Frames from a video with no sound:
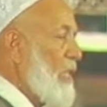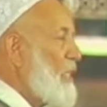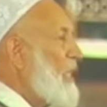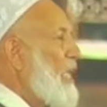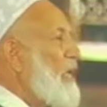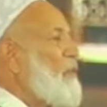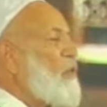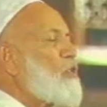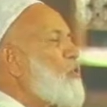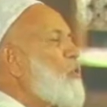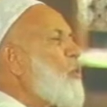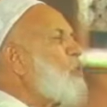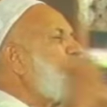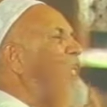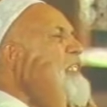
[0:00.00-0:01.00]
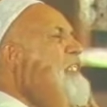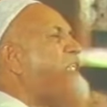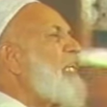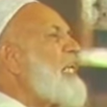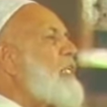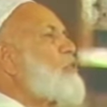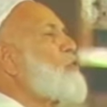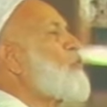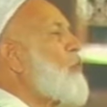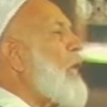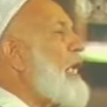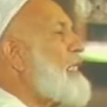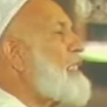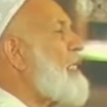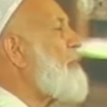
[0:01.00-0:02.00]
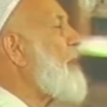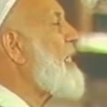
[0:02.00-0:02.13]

There was no such thing as Judaism